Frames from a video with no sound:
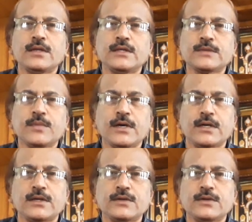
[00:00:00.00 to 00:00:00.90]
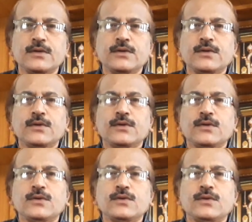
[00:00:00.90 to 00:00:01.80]
his part
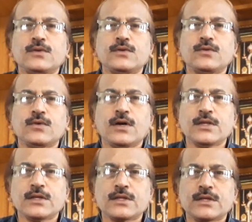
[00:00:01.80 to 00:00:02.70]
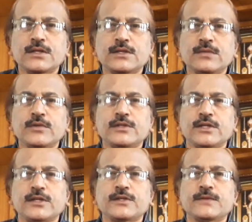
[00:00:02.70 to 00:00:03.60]
to honor the customer
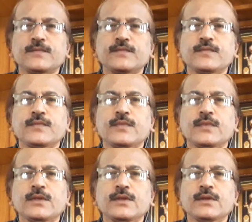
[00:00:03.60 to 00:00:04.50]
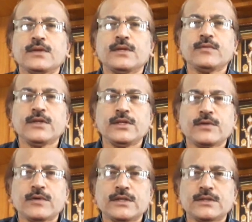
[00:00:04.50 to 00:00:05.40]
check. Even
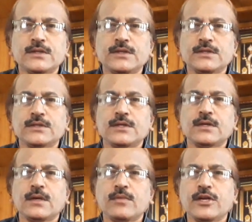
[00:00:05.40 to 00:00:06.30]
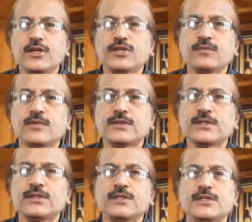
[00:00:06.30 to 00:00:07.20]
this obligation was
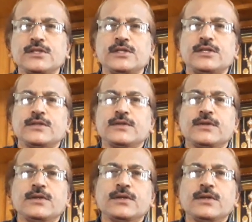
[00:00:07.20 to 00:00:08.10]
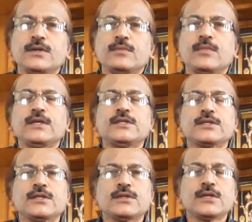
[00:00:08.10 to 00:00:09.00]
insisted by
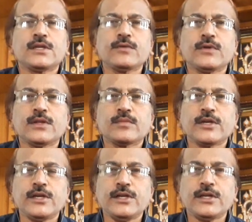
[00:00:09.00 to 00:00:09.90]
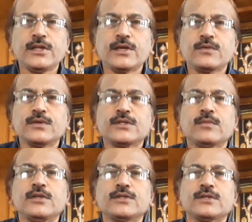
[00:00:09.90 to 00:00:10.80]
Section 31 of the Indian
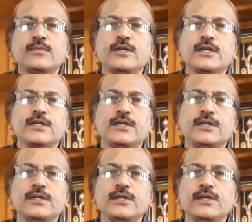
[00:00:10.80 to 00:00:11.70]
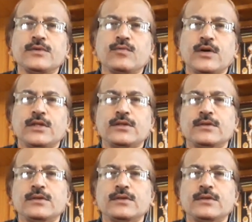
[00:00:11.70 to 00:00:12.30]
Negotiable Instrument Act 1881.